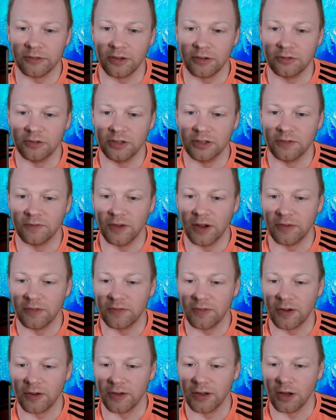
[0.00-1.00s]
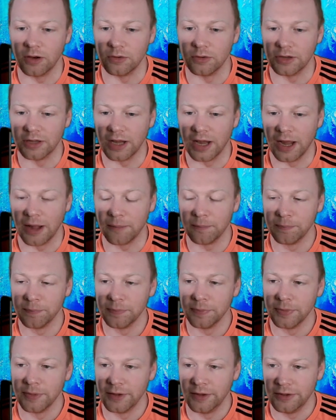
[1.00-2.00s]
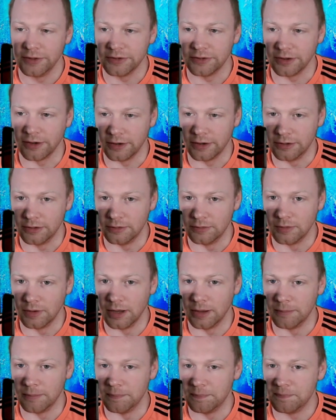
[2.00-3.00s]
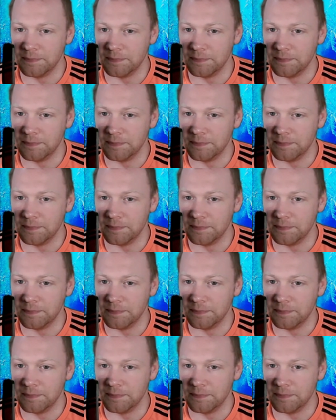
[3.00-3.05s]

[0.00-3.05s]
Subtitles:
So she's a very, very old cat. So